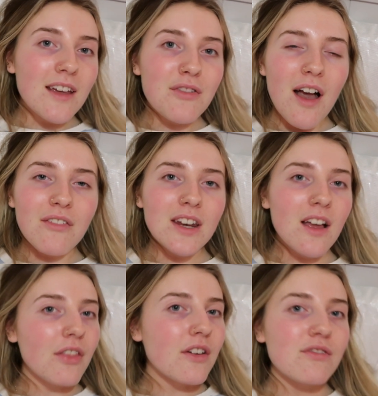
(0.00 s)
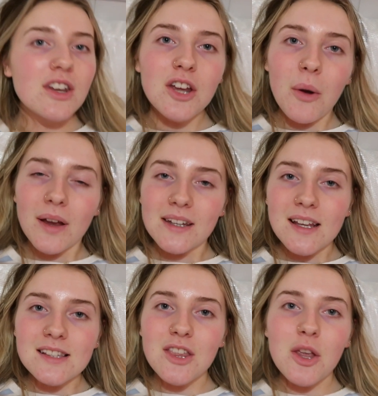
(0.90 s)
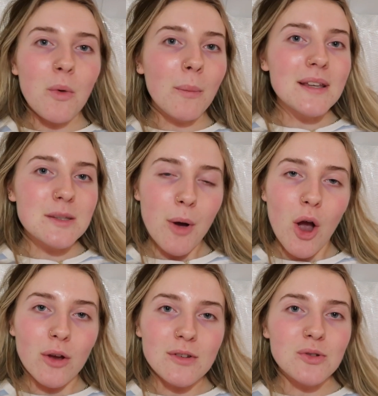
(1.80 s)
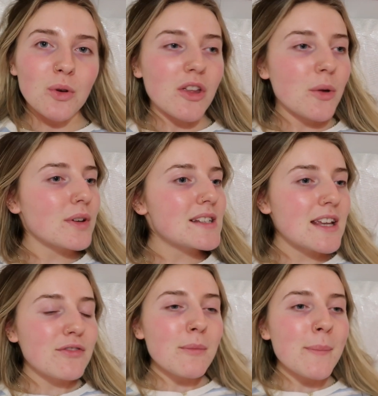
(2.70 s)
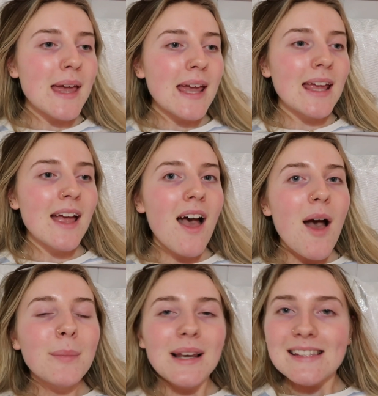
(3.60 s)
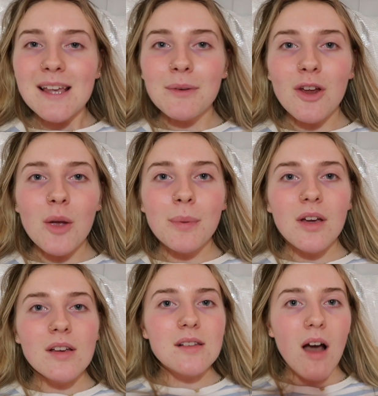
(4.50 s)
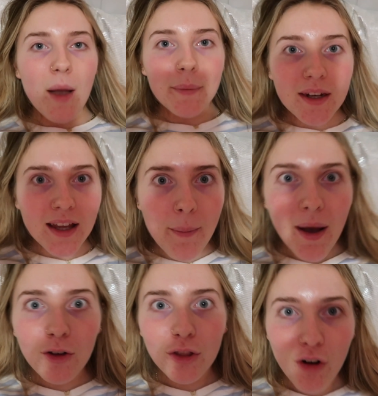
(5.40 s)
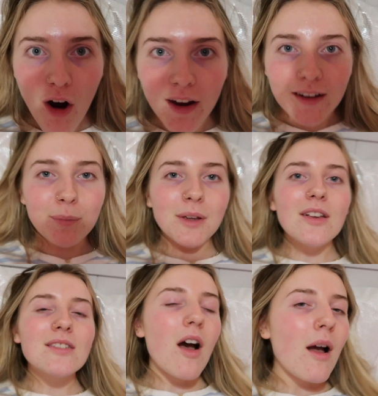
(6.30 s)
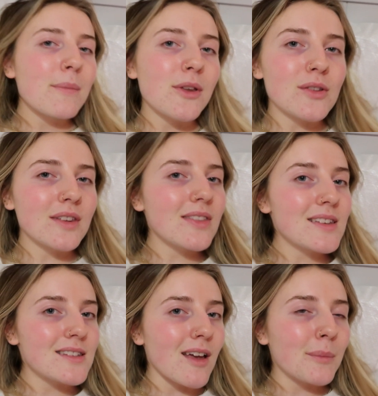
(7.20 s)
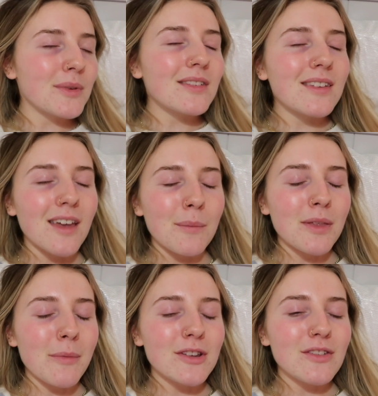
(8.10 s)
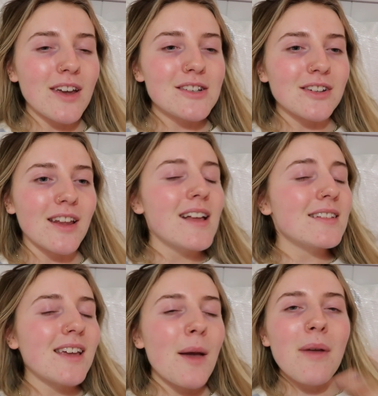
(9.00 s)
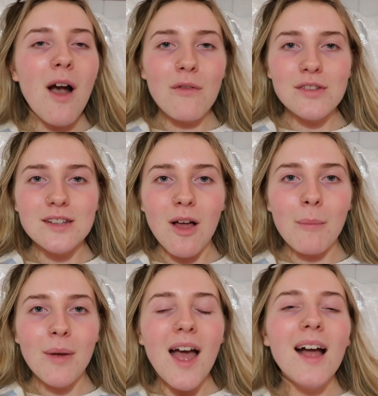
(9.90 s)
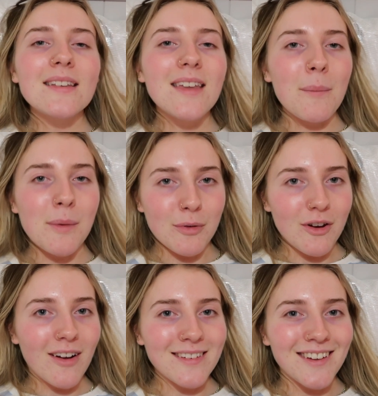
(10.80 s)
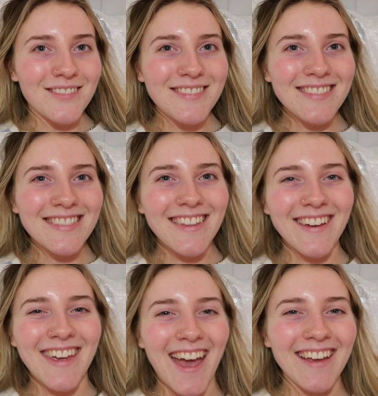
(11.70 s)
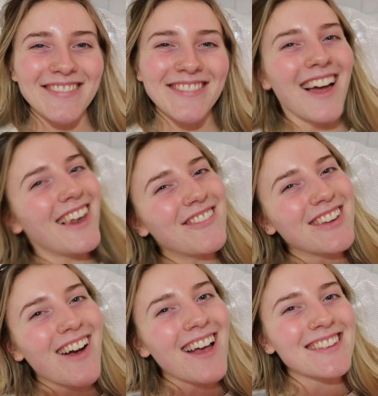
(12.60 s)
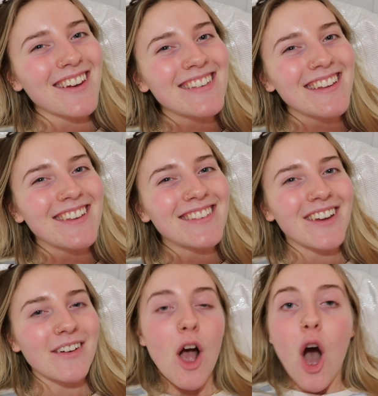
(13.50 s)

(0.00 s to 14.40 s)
If you have any other video ideas that you want me to post or that you want to see from me, please let me know, because I'm gonna get back on the grind, because I'm using these tips to give me the motivation, to get me out of a slump and to get me productive. Okay, I love you guys and I'll see you soon.